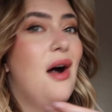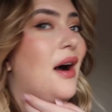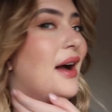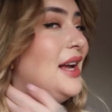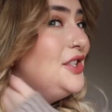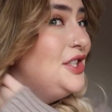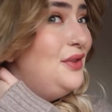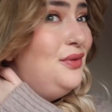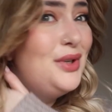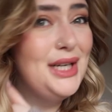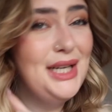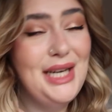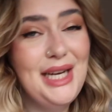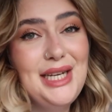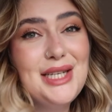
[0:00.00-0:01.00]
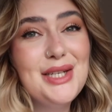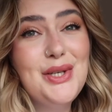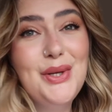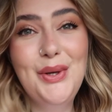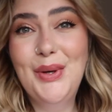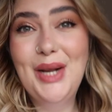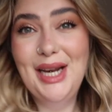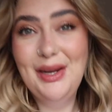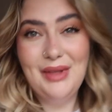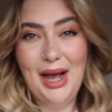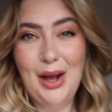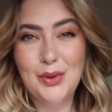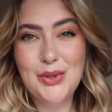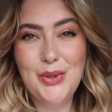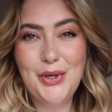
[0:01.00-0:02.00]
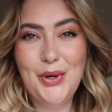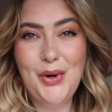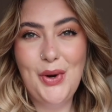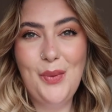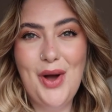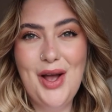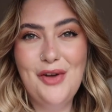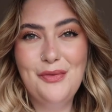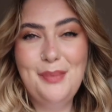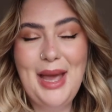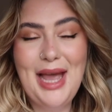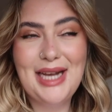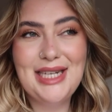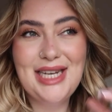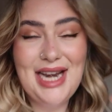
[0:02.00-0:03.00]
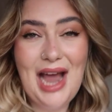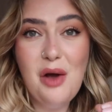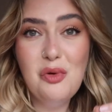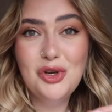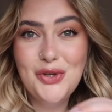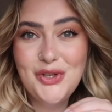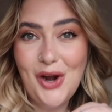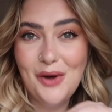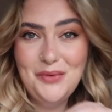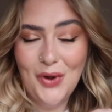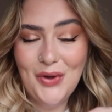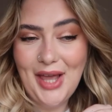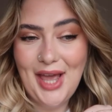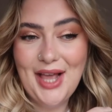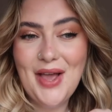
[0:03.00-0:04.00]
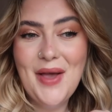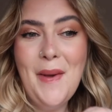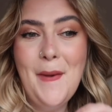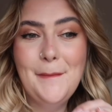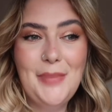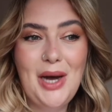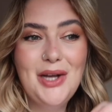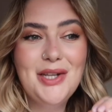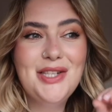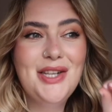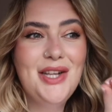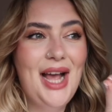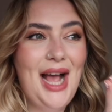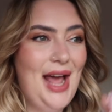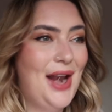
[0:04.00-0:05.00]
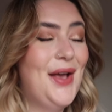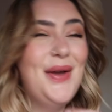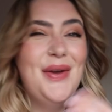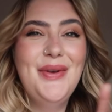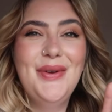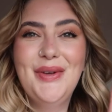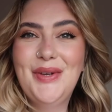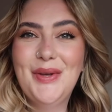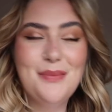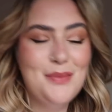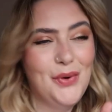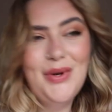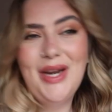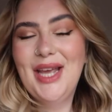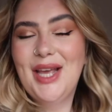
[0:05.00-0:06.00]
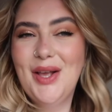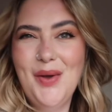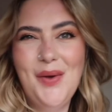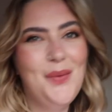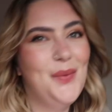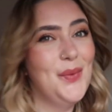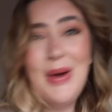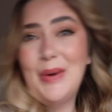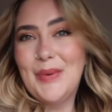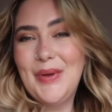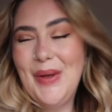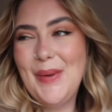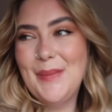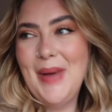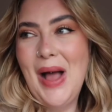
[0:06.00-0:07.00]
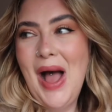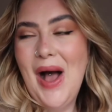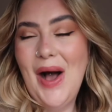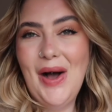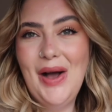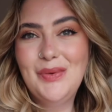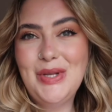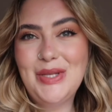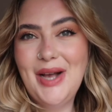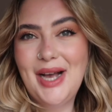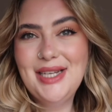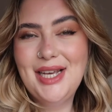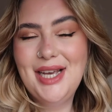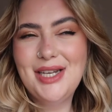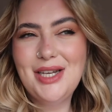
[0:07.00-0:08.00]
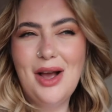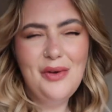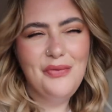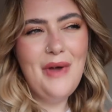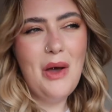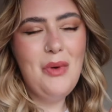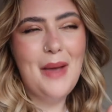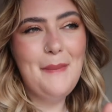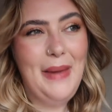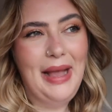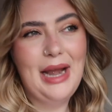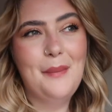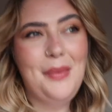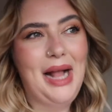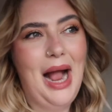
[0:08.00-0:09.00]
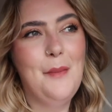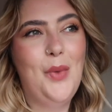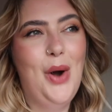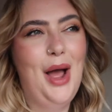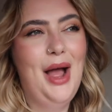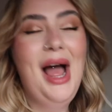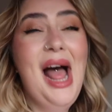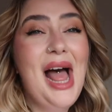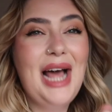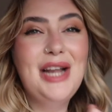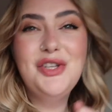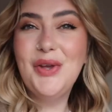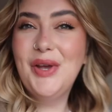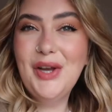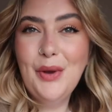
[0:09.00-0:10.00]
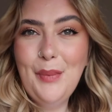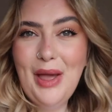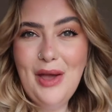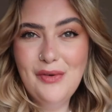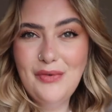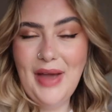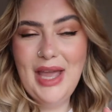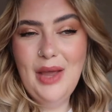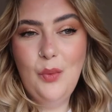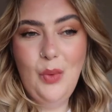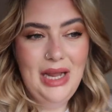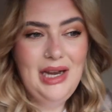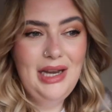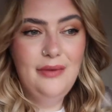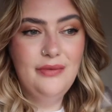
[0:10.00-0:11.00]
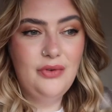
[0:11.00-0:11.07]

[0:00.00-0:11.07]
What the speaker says: I actually really need to leave the house, so I don't know why I've picked now to start vlogging, but hello, good morning, or welcome. I've decided, I felt like picking up the camera and doing a bit of a weekly